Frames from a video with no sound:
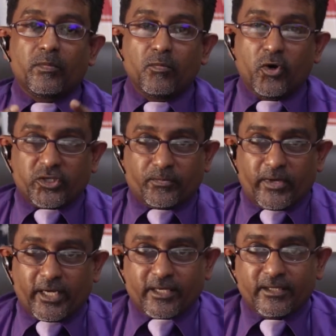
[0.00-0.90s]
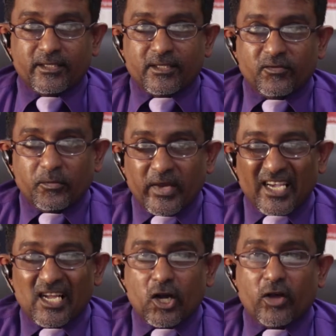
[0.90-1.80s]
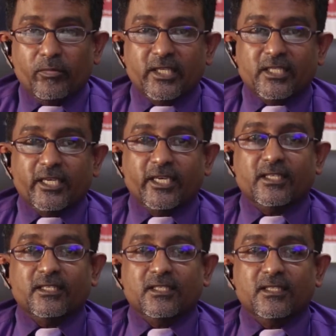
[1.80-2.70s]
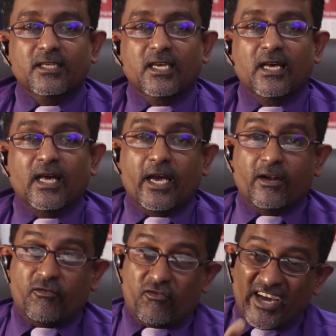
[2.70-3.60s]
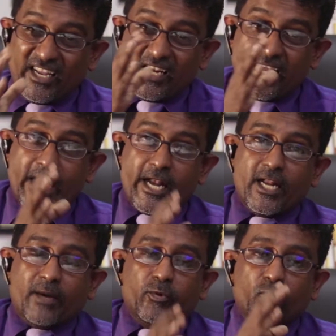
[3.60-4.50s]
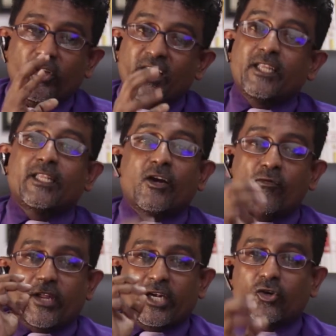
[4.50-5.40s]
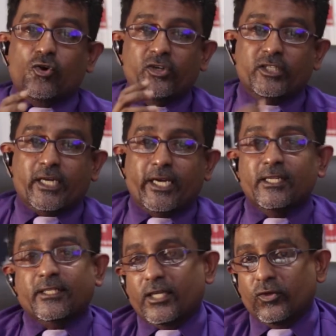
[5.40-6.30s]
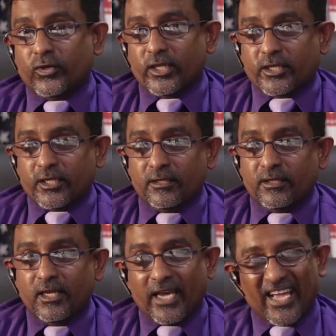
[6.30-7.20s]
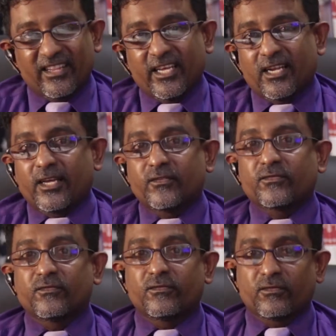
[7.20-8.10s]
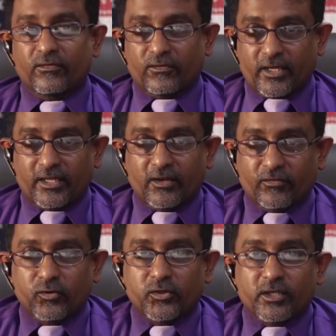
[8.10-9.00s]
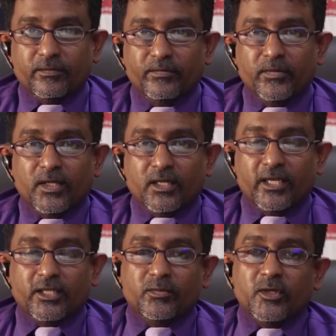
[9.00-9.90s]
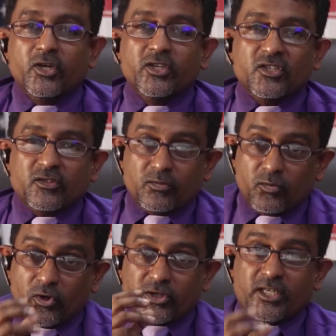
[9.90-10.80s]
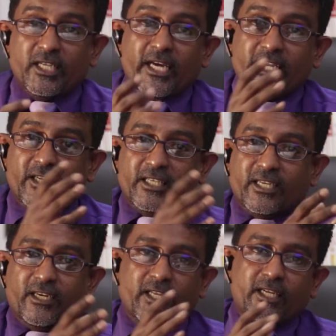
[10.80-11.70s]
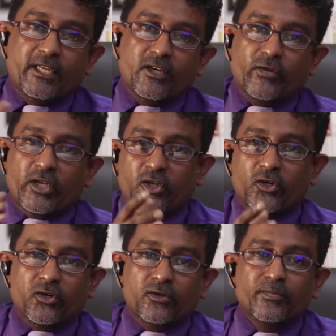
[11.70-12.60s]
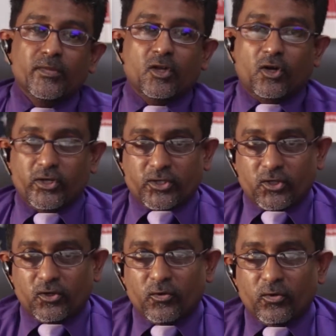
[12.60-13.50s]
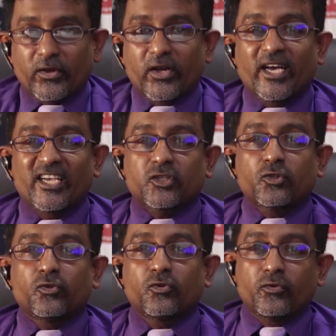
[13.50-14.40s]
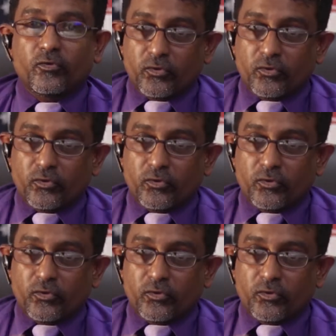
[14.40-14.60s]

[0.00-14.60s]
most parents make a lot of mistakes and finally end up ruining their very own child's education and their life and their future. It's because mostly I recently did a video also as to